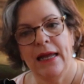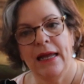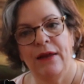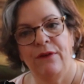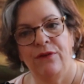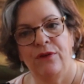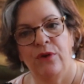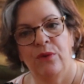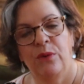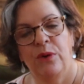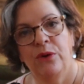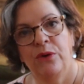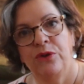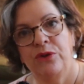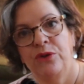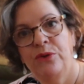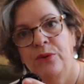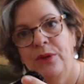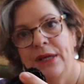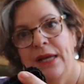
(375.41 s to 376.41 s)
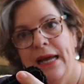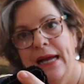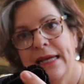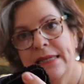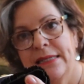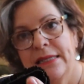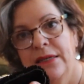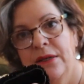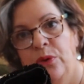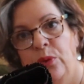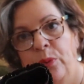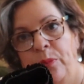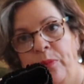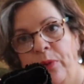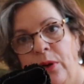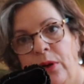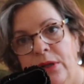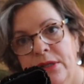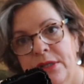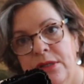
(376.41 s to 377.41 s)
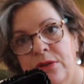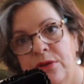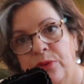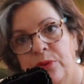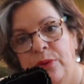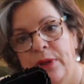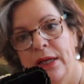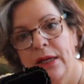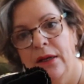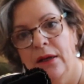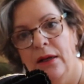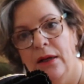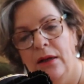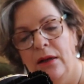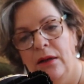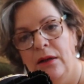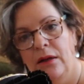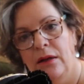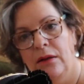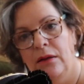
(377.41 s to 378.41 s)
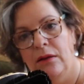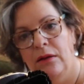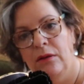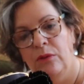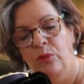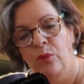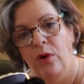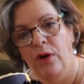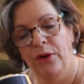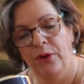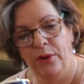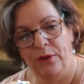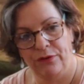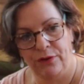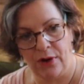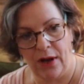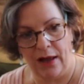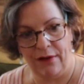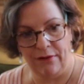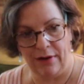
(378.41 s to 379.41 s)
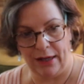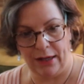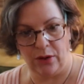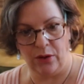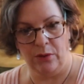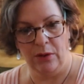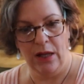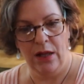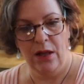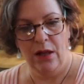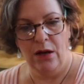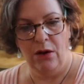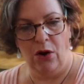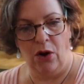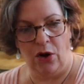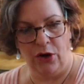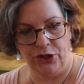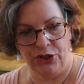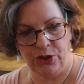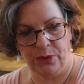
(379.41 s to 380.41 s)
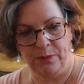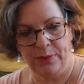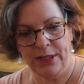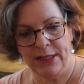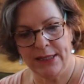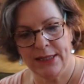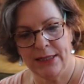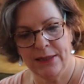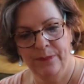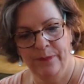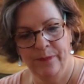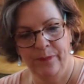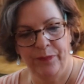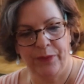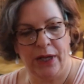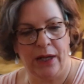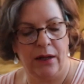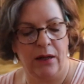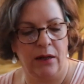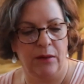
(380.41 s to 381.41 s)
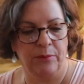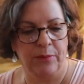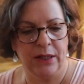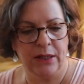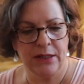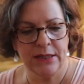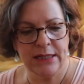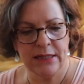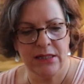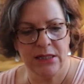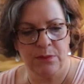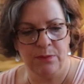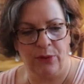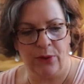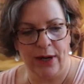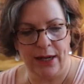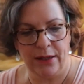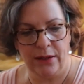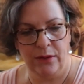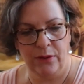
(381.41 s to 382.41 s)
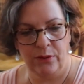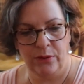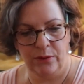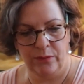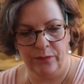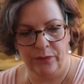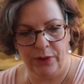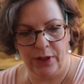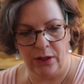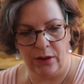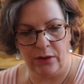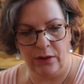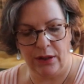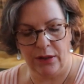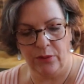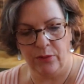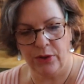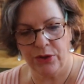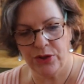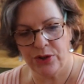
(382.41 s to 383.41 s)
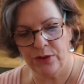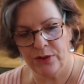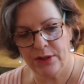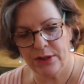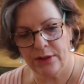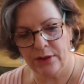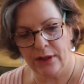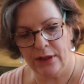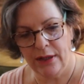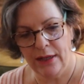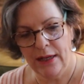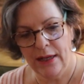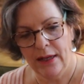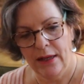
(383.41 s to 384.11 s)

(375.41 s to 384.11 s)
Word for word: if you want to do it as an upholstery uh, one or if you have like a larger piece. Uh, because it's brand new, no, I don't want you to start